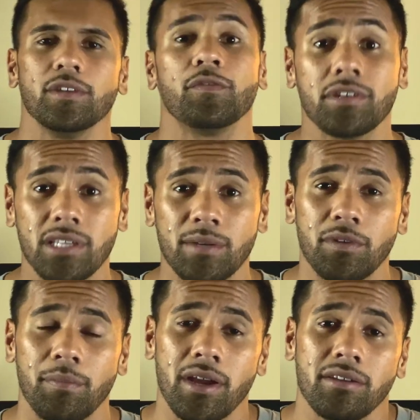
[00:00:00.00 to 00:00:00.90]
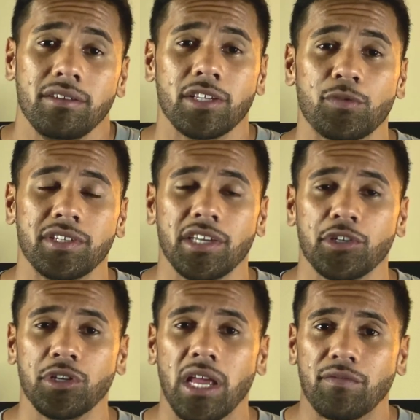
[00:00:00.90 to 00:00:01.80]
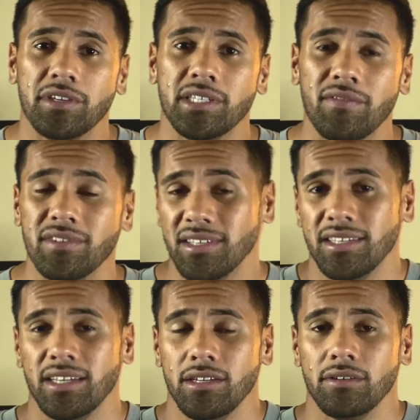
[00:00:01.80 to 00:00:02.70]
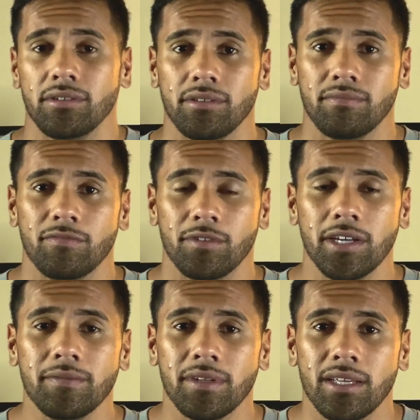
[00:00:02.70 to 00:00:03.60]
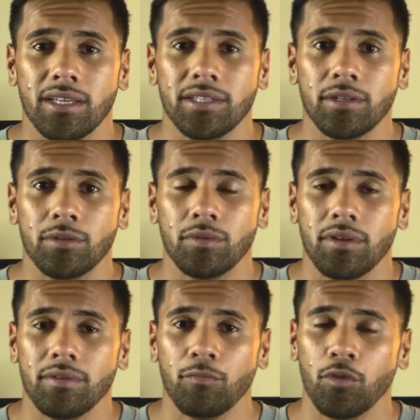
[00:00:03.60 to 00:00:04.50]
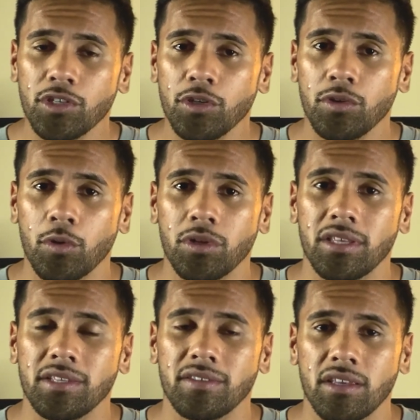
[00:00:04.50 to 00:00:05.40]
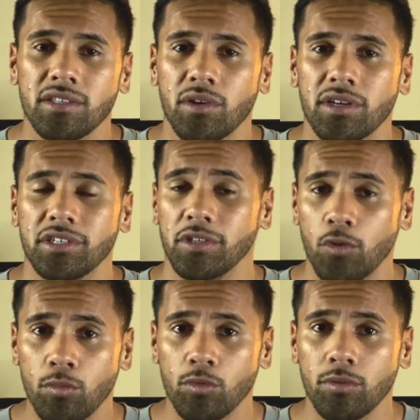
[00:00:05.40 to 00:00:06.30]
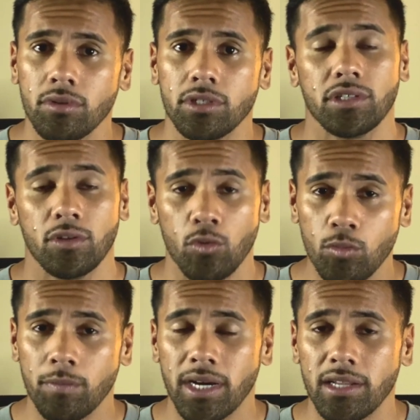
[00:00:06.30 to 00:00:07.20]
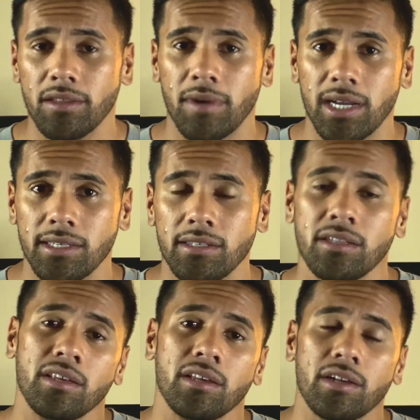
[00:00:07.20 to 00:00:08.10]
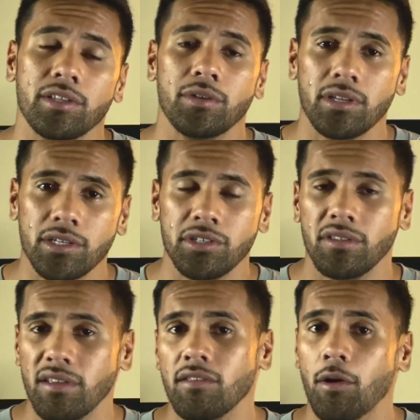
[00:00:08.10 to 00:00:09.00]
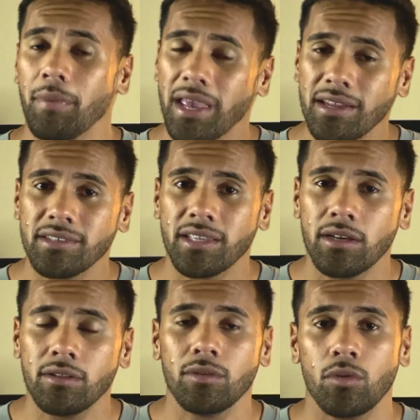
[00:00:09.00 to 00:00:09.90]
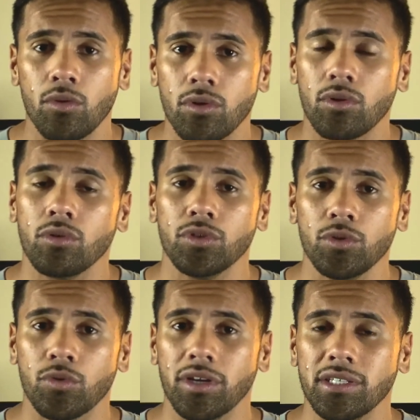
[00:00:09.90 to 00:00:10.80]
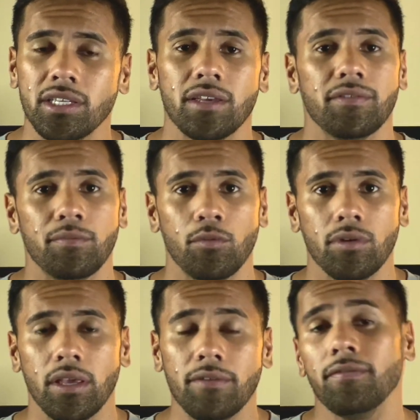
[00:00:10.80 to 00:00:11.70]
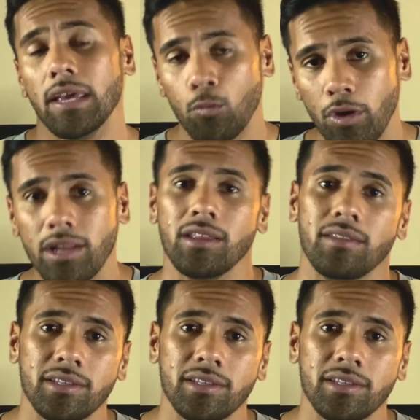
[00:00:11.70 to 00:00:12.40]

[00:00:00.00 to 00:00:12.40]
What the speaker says: for example, apparently there's a recession every 7 to 10 years, right? So once you know that these things are actually normal, just a normal part of the market, you'll actually then not panic sell or go too crazy if and when it does